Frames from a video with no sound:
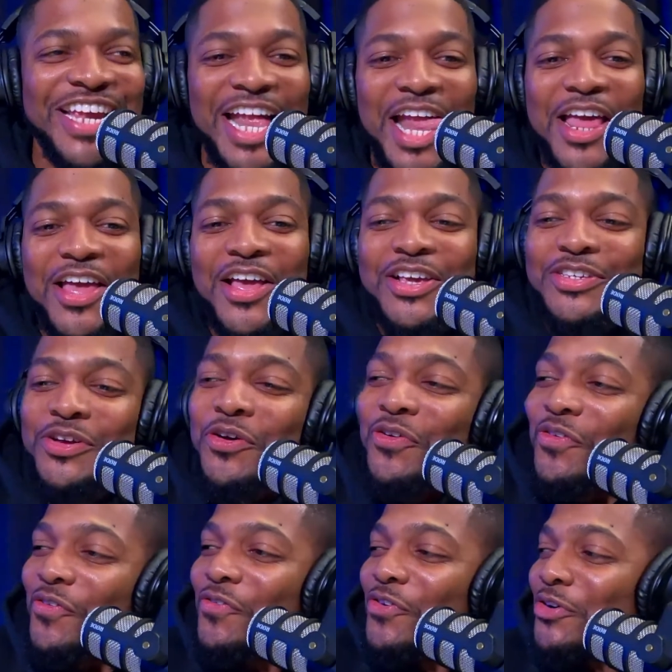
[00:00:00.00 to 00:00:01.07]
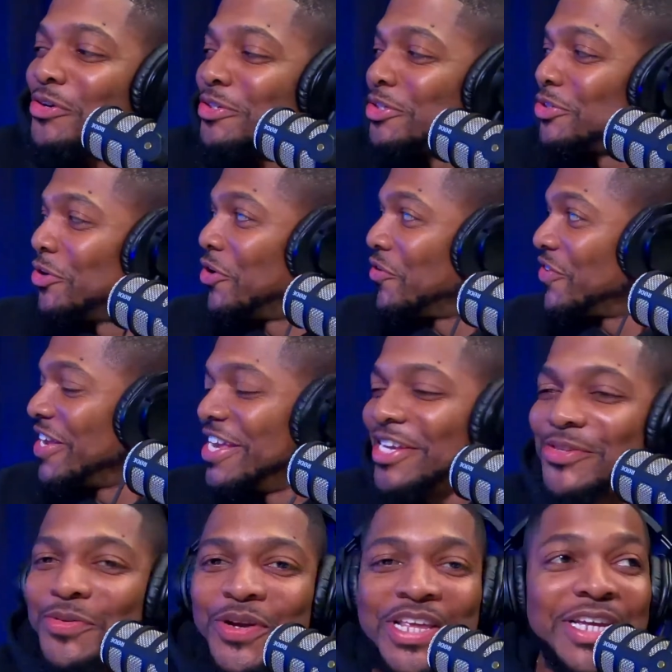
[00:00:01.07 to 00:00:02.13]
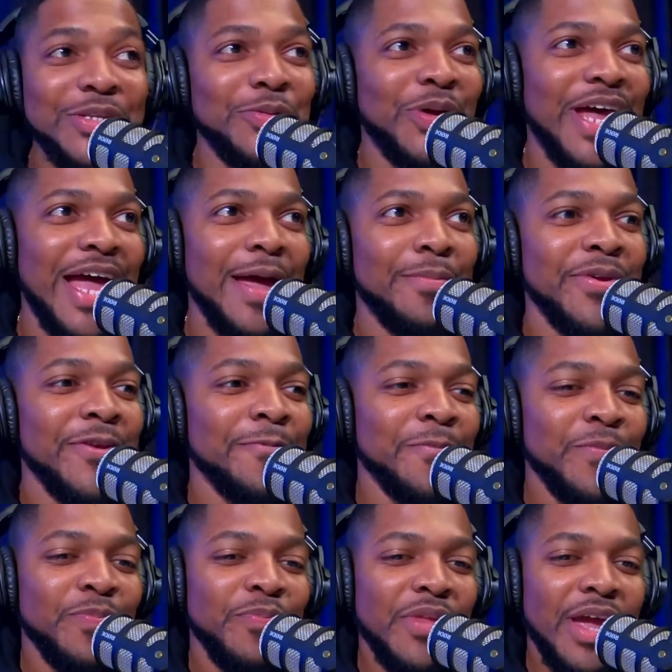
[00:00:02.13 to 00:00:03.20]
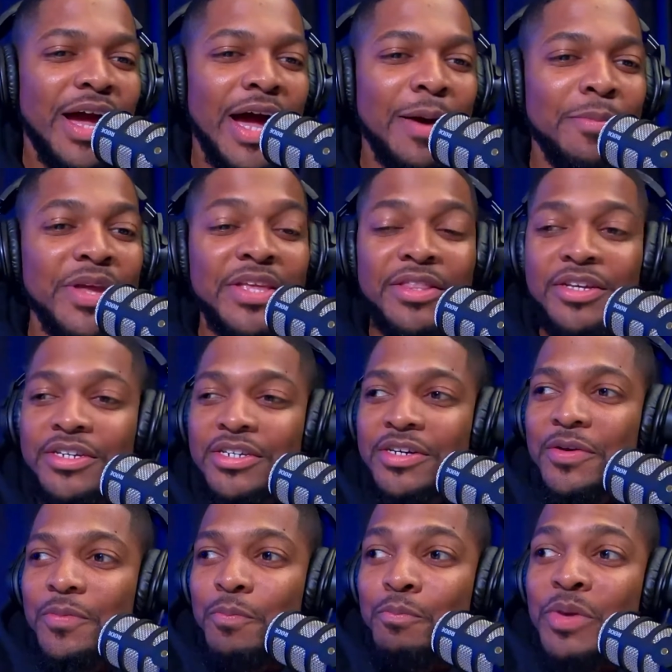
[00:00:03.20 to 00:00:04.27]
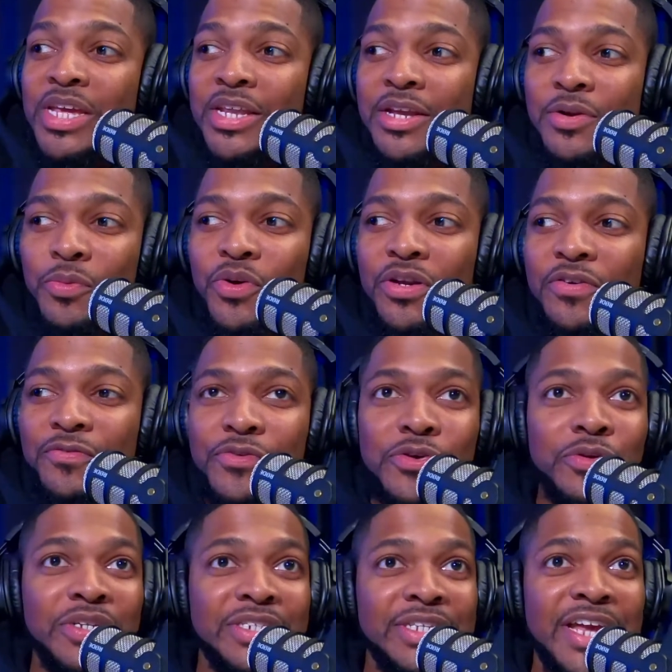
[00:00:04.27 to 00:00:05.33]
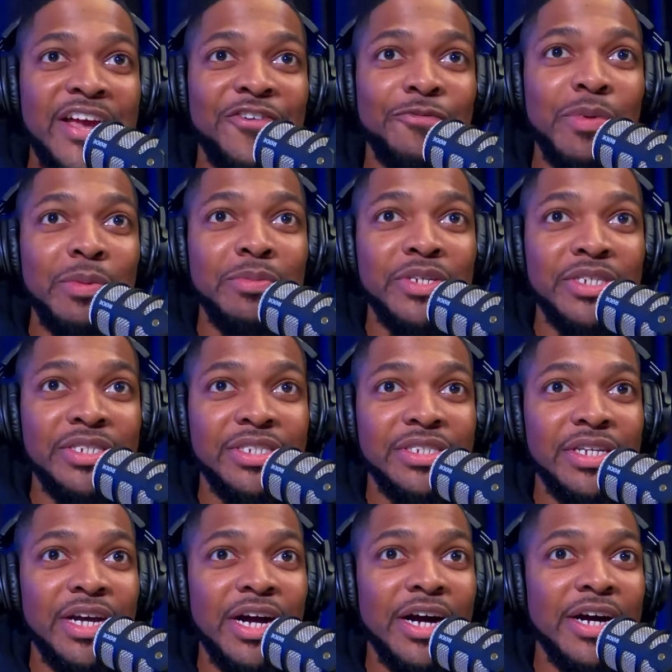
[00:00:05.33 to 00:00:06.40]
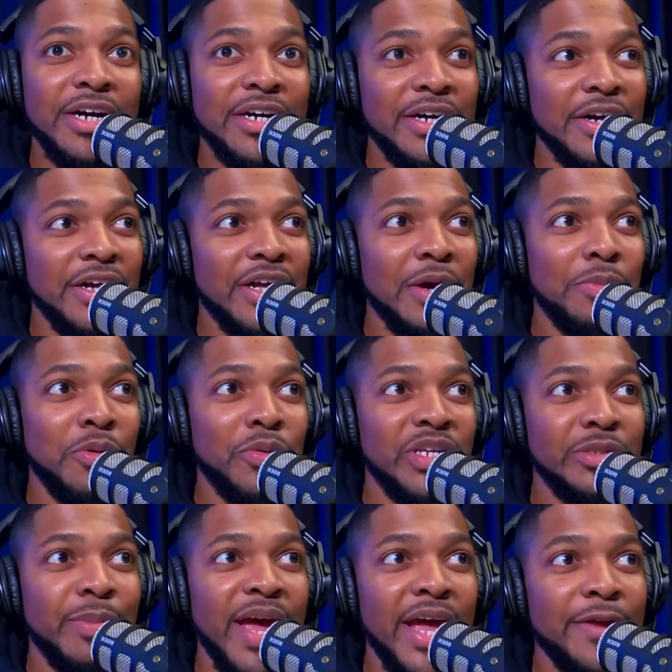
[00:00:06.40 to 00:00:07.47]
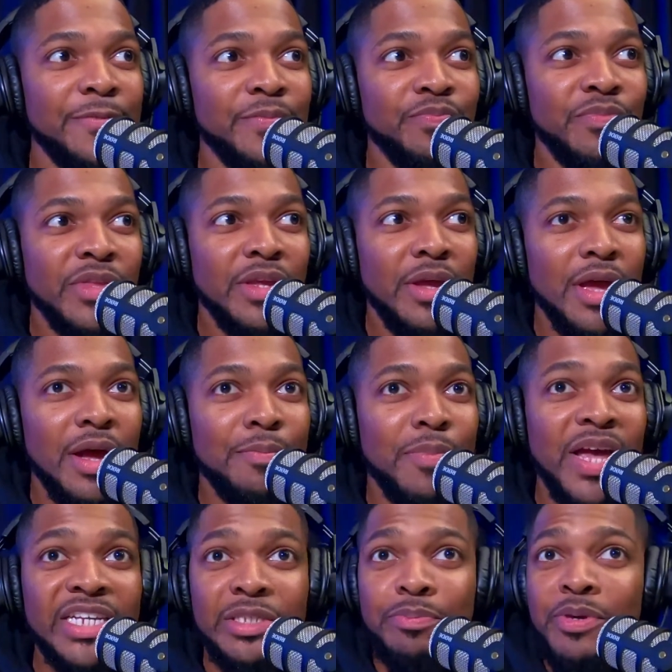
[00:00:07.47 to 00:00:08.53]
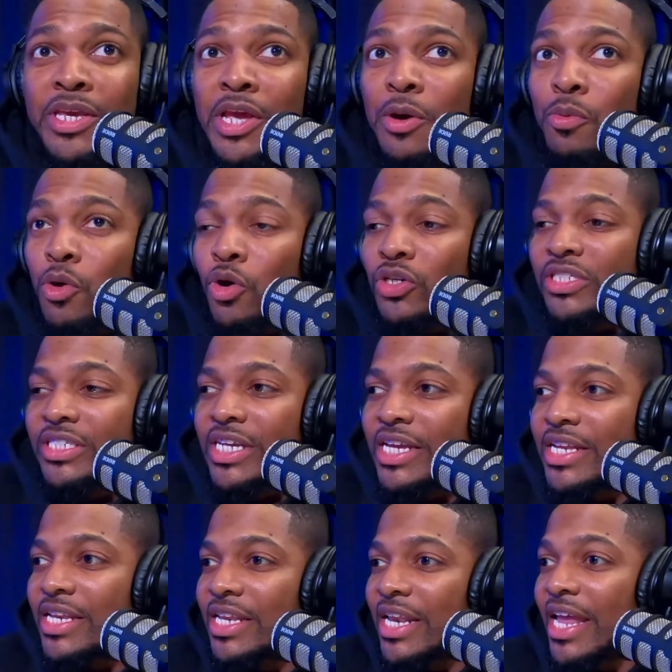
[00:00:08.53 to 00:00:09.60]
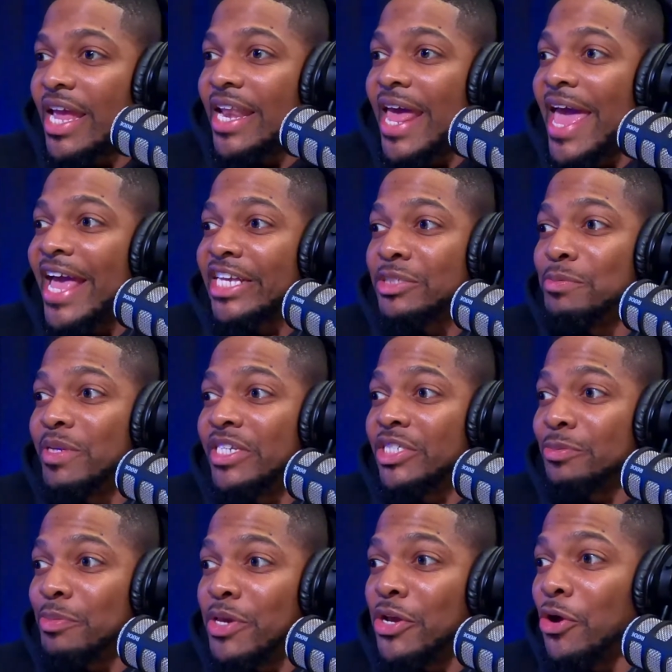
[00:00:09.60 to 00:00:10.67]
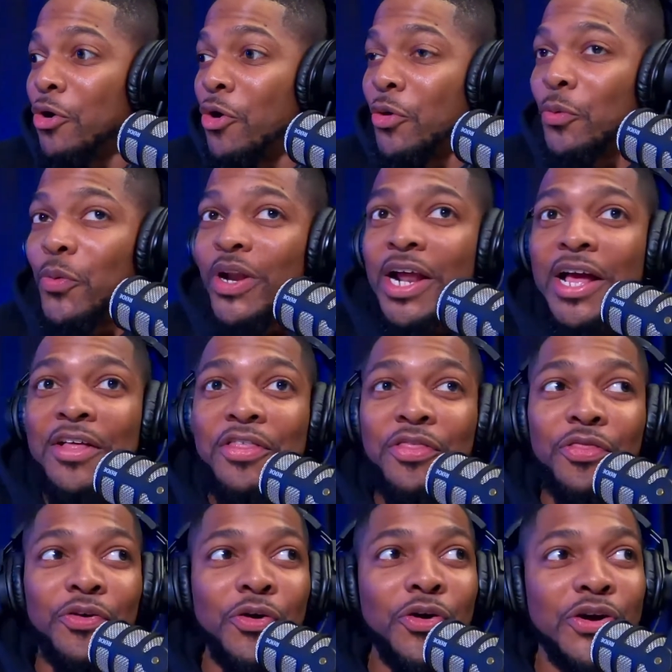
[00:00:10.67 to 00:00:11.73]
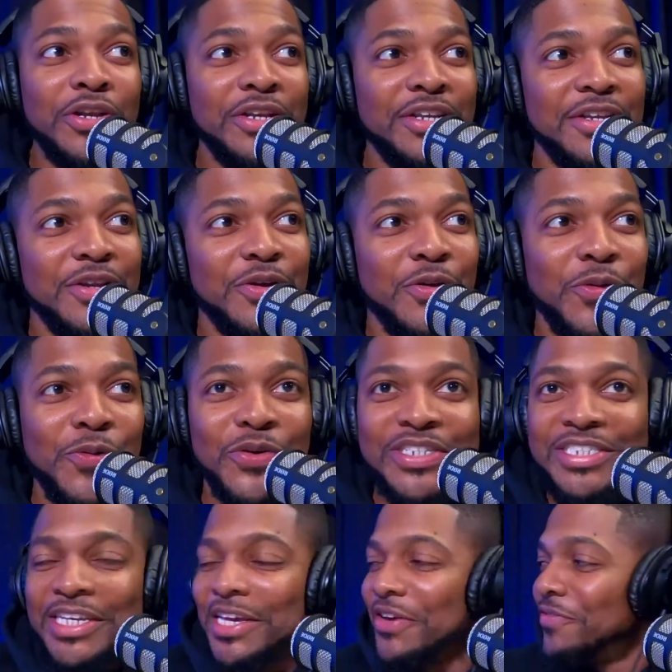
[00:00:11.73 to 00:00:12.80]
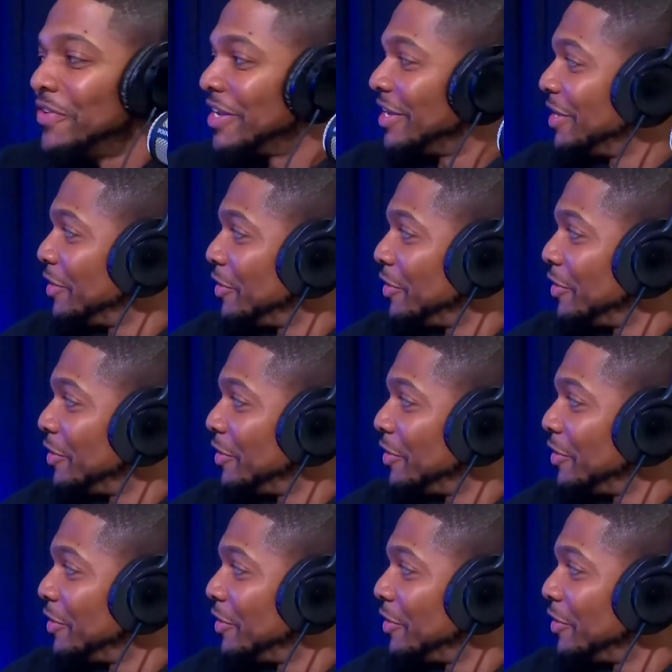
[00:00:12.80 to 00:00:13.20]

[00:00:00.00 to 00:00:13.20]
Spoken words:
Yeah. So full story. Here's what happened. In the meeting with a few of the staff members a couple weeks back, Pastor Pierre walks in and asked me to speak on what I thought was giving,